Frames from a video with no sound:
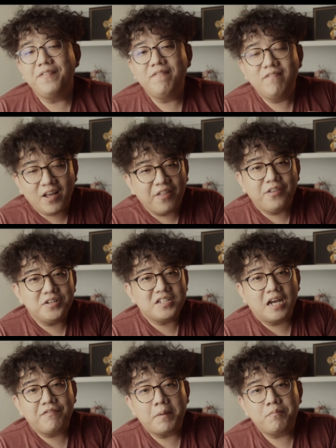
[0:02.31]
another
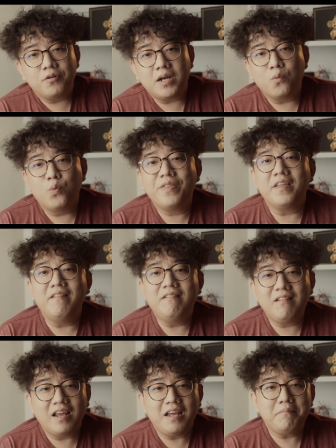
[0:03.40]
Hi-Fi product with a
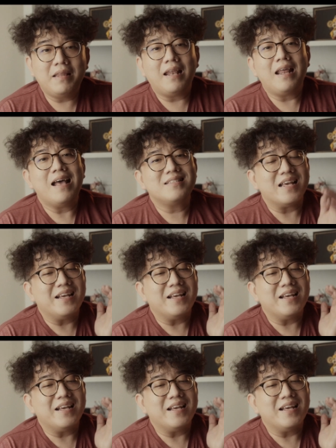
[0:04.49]
name that has